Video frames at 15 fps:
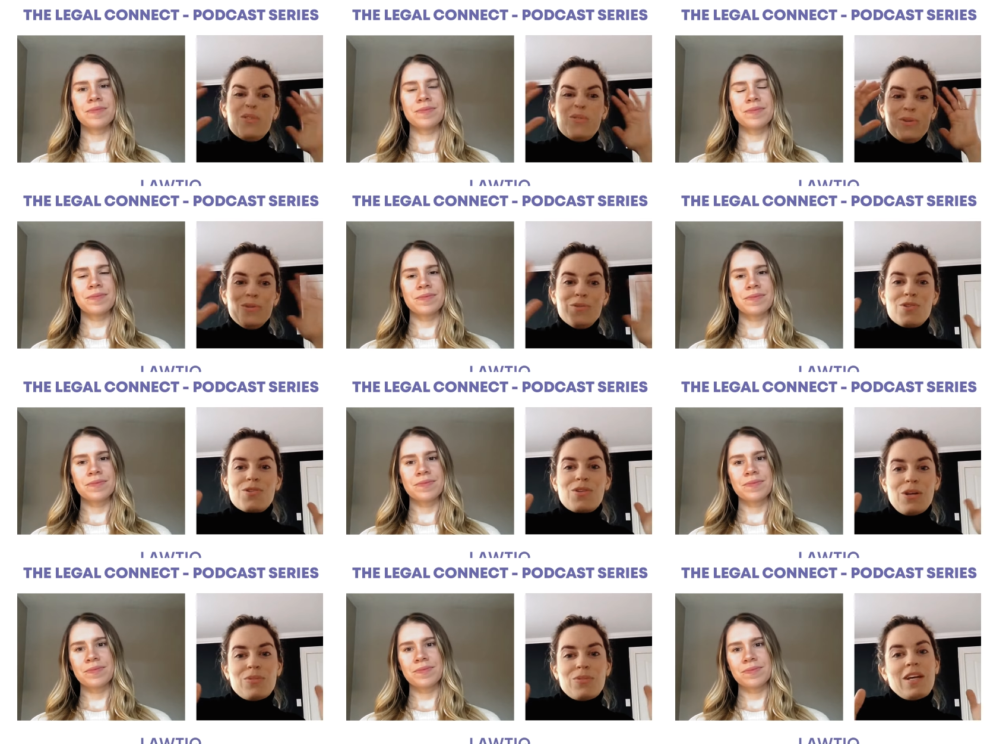Speaker 1: but you
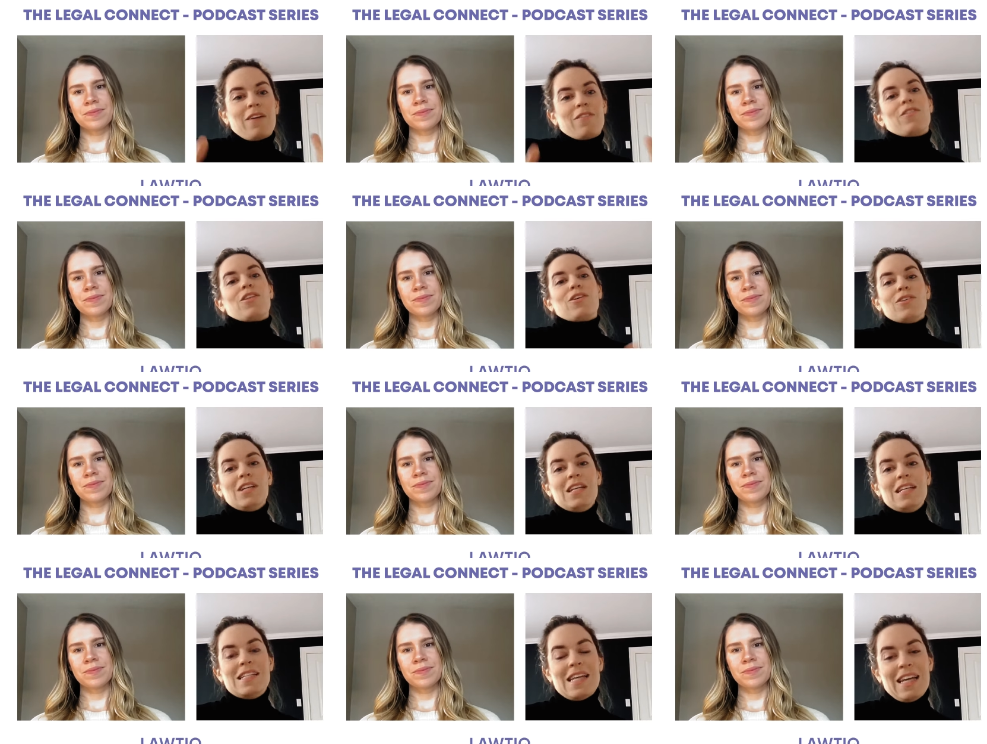usually only have
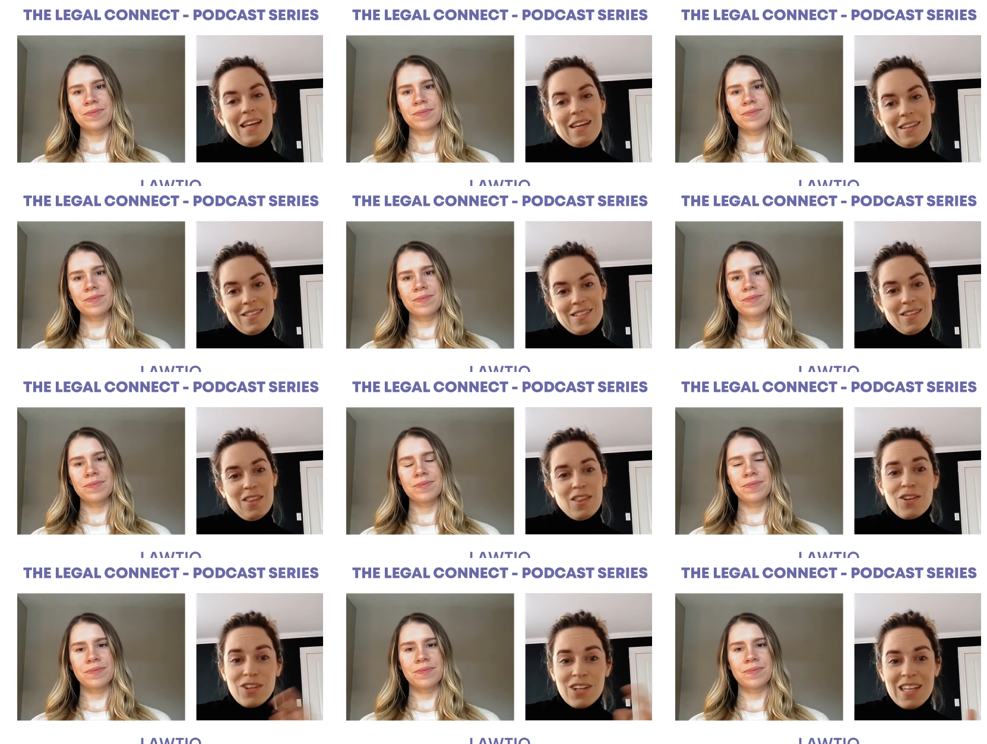30 days,
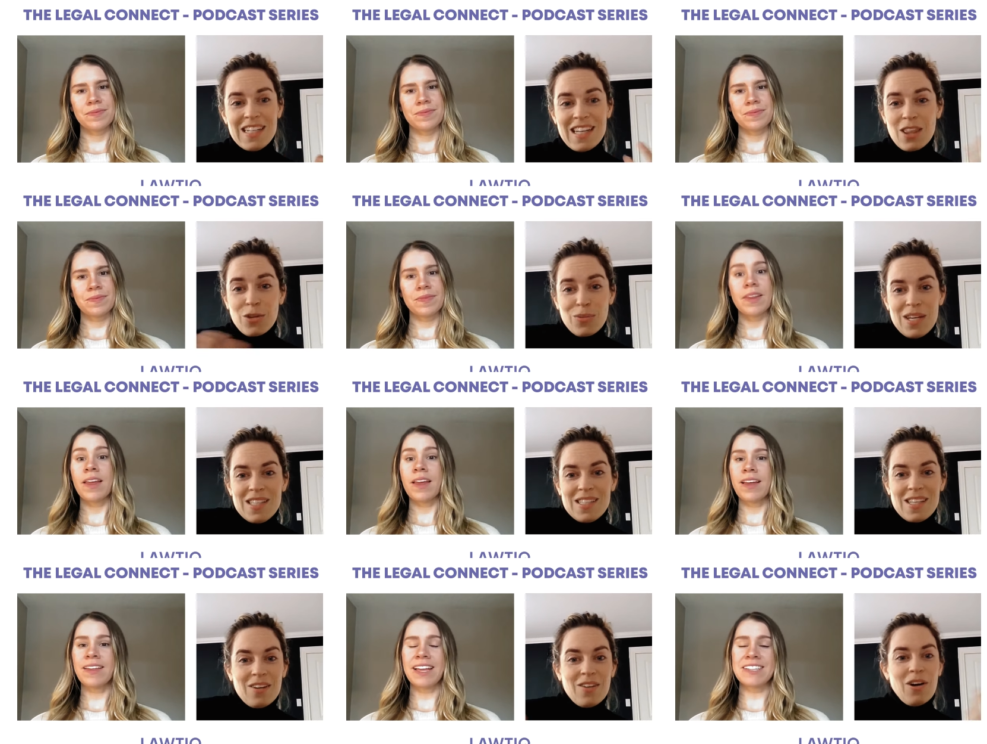30,
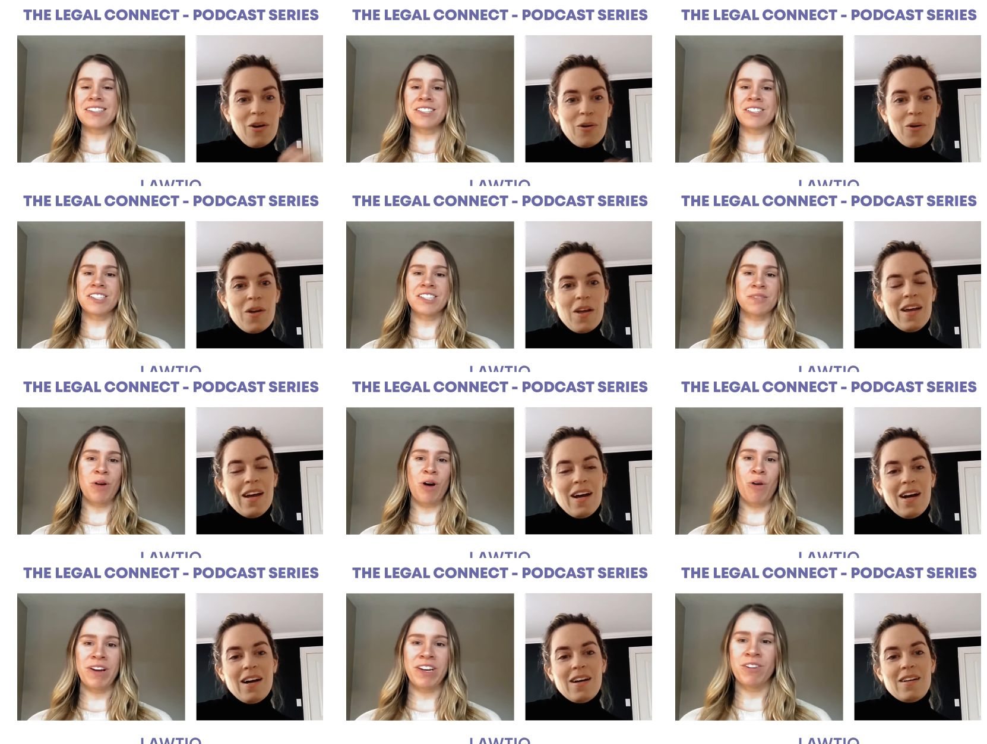three zero,
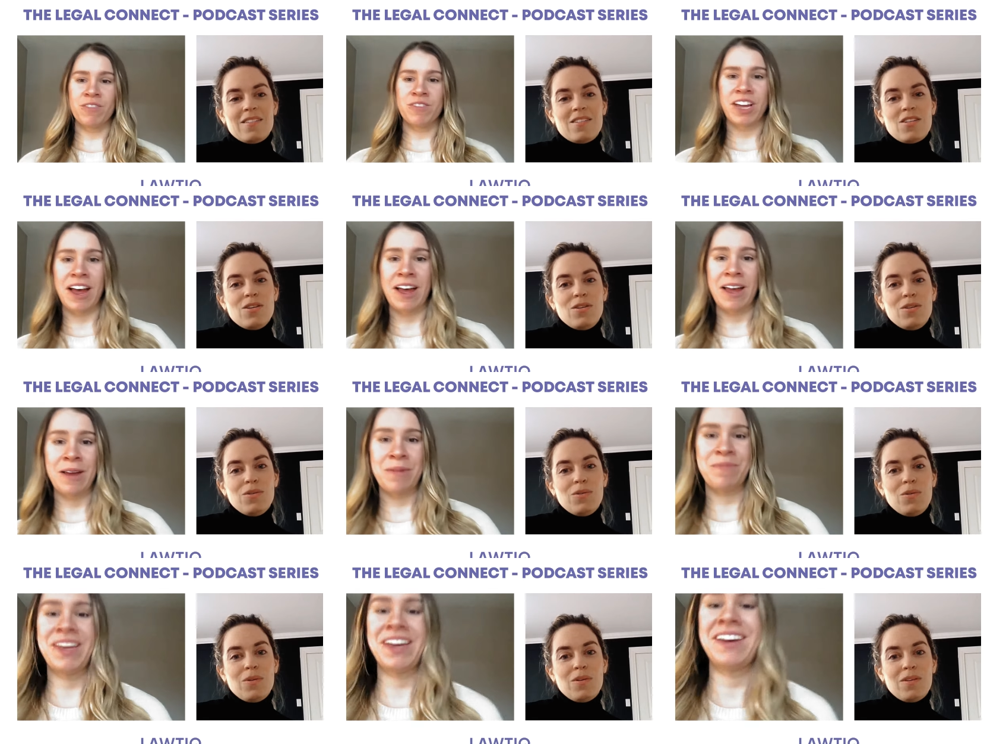uh,
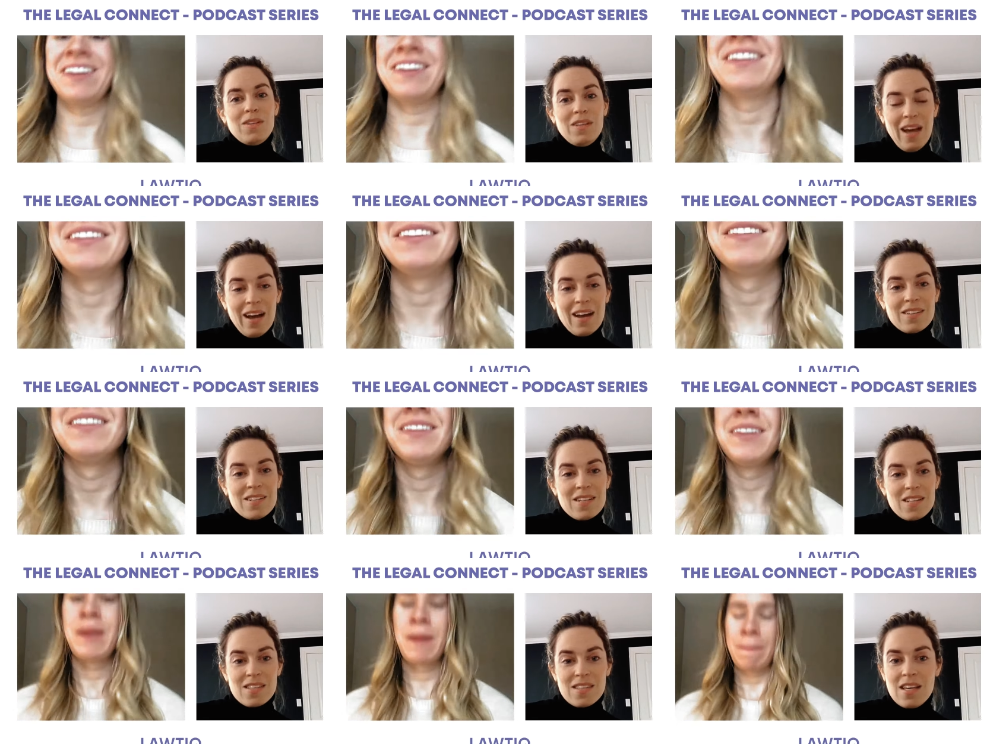to, yeah,
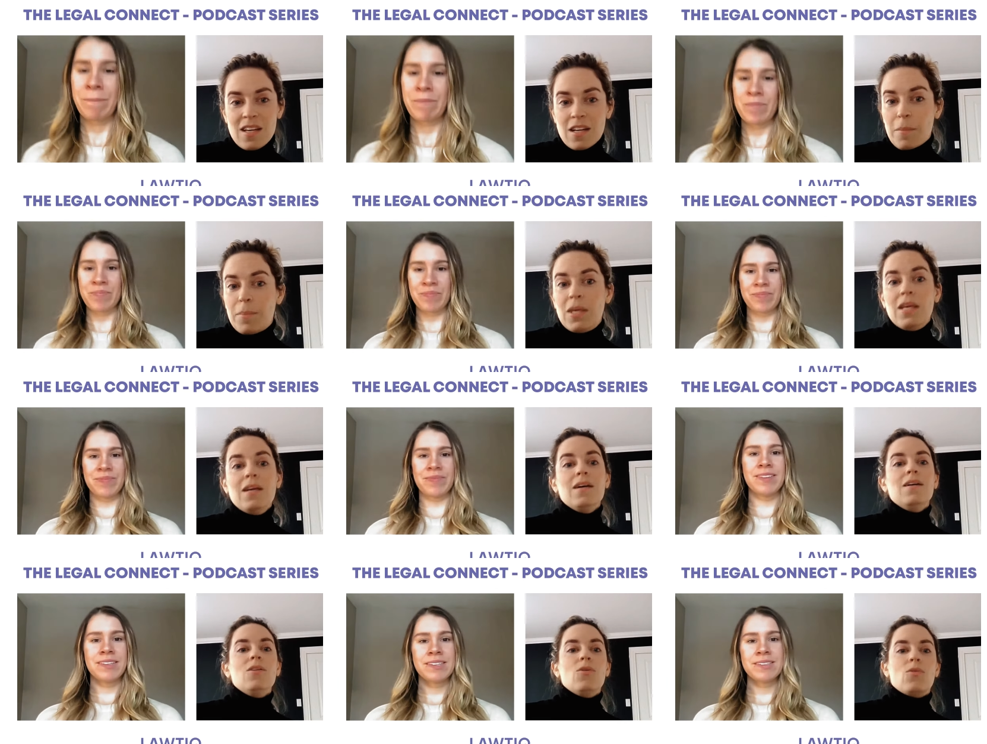to seek an
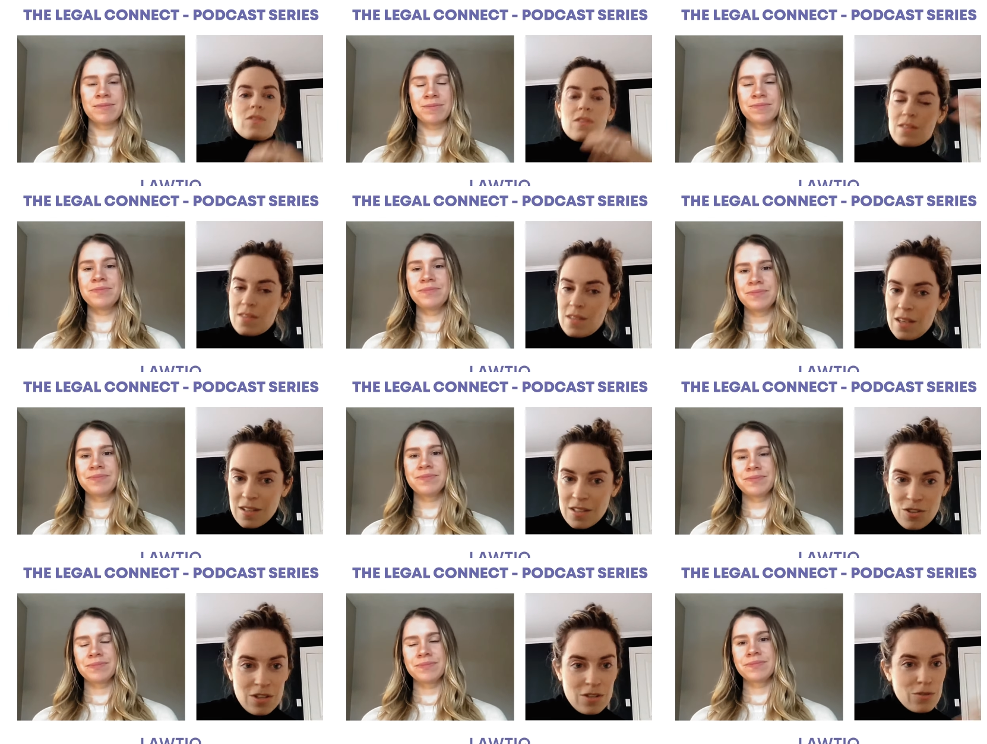appeal or to seek
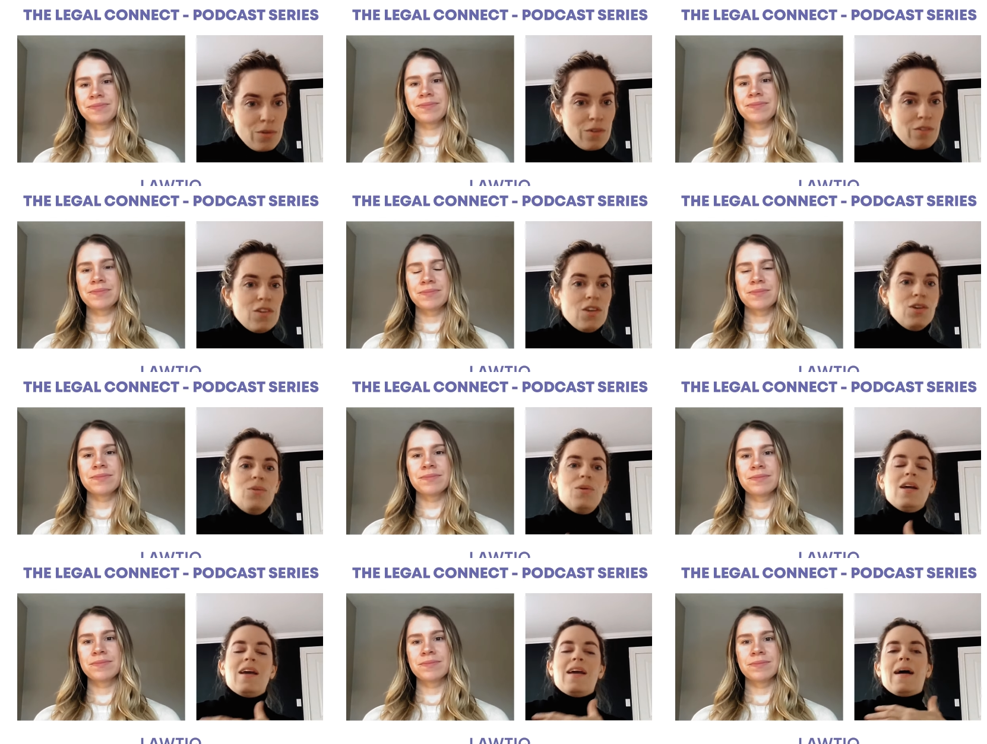a judicial
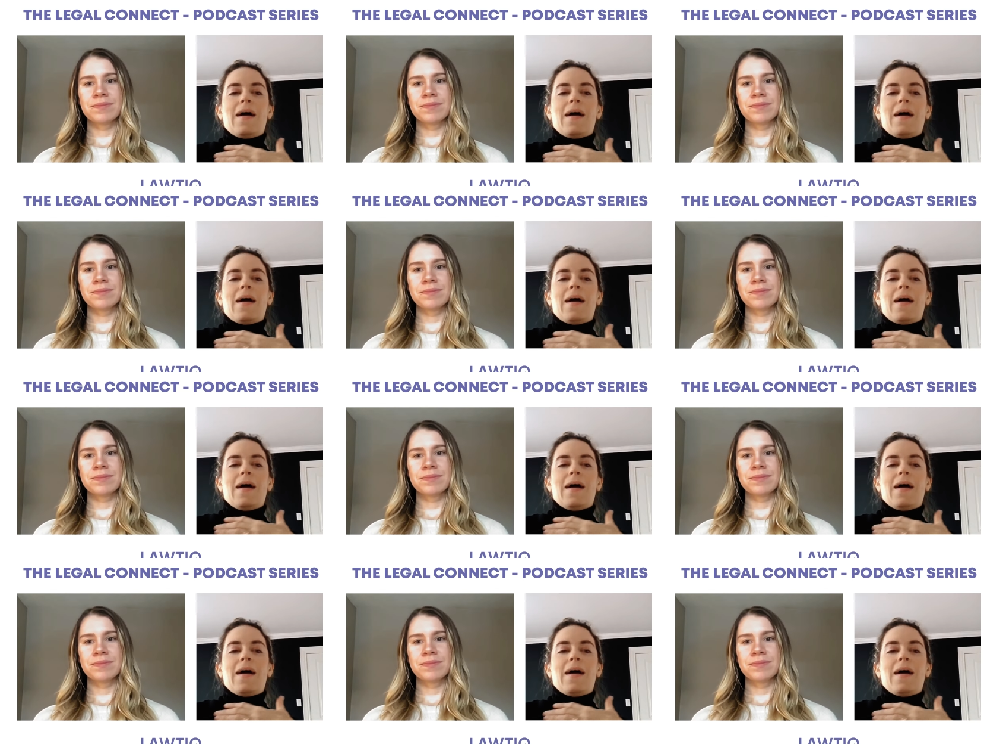review.